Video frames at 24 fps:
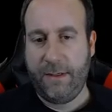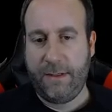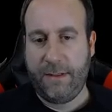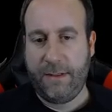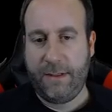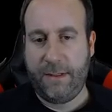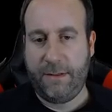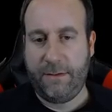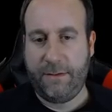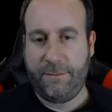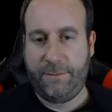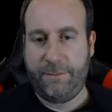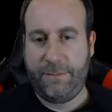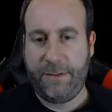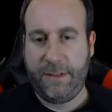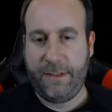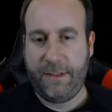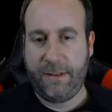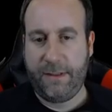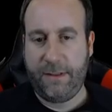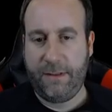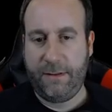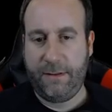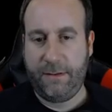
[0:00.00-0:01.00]
Now the
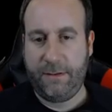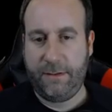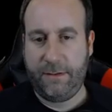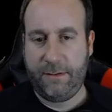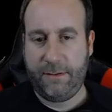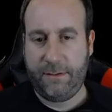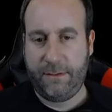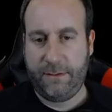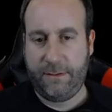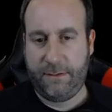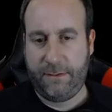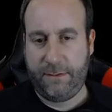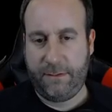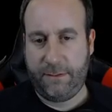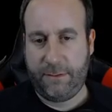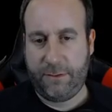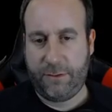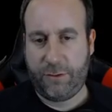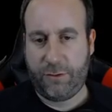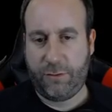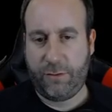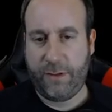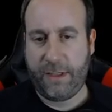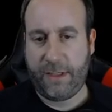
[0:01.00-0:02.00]
big
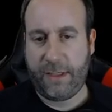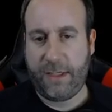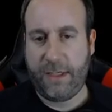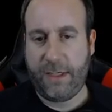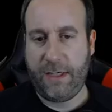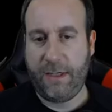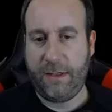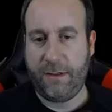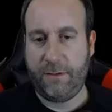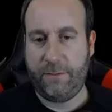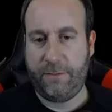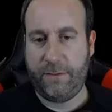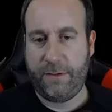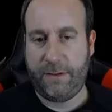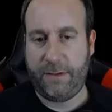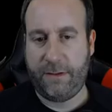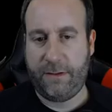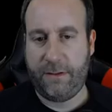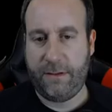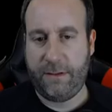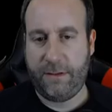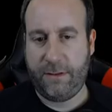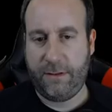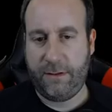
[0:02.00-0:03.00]
trick here with
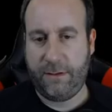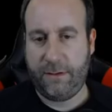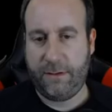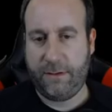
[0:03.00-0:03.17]
the,